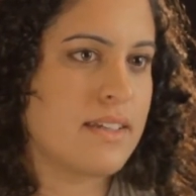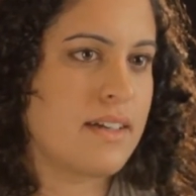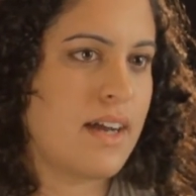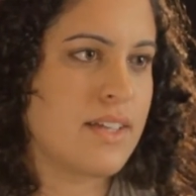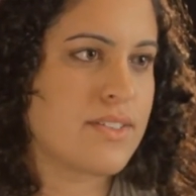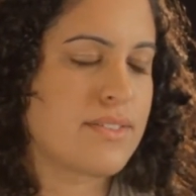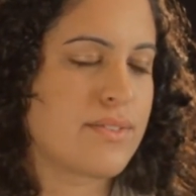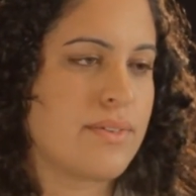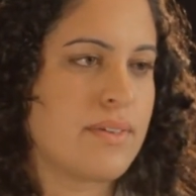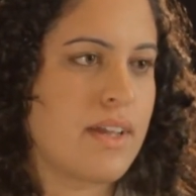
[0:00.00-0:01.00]
I just
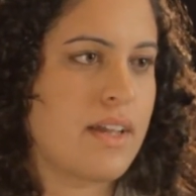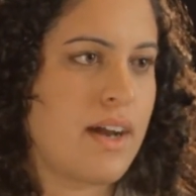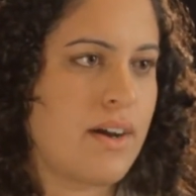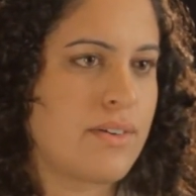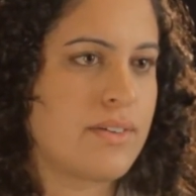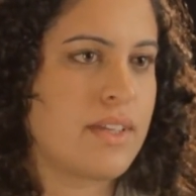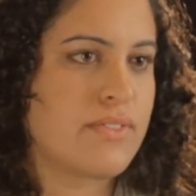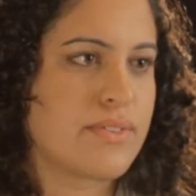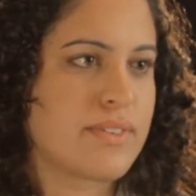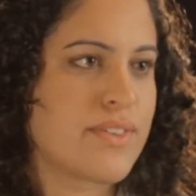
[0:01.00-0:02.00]
saw how
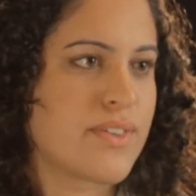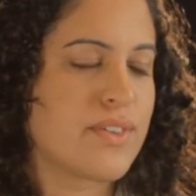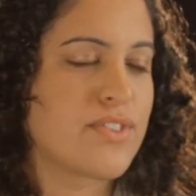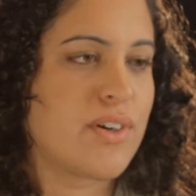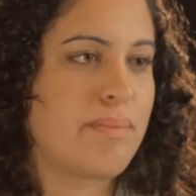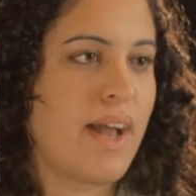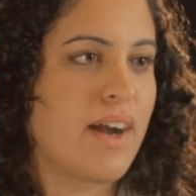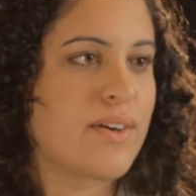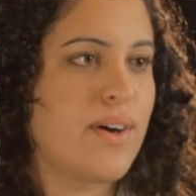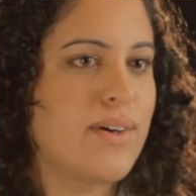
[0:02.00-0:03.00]
everyone was so controlled by
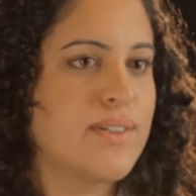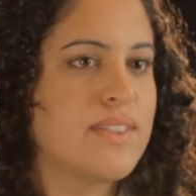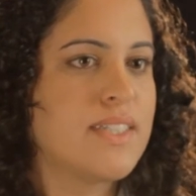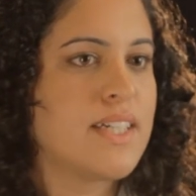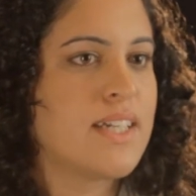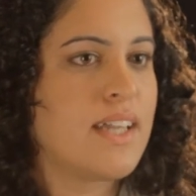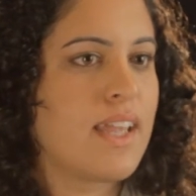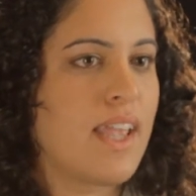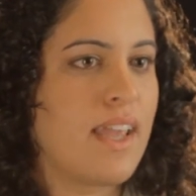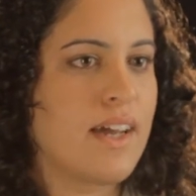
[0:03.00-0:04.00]
alcohol,
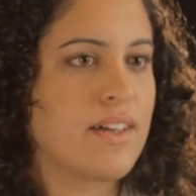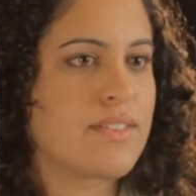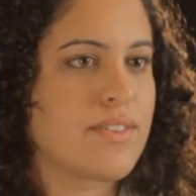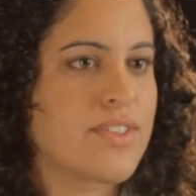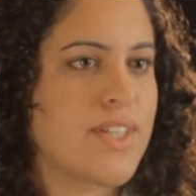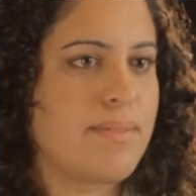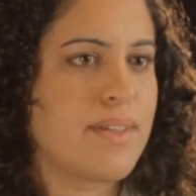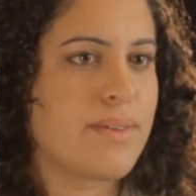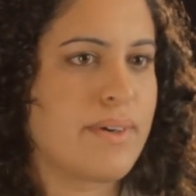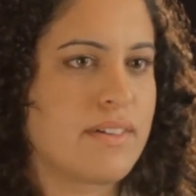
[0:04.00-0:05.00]
and I was so ashamed
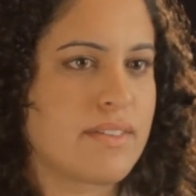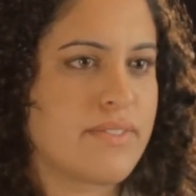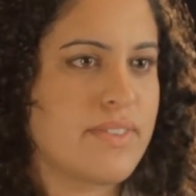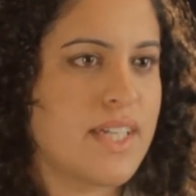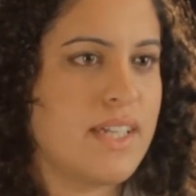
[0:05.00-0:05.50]
at the way I was living.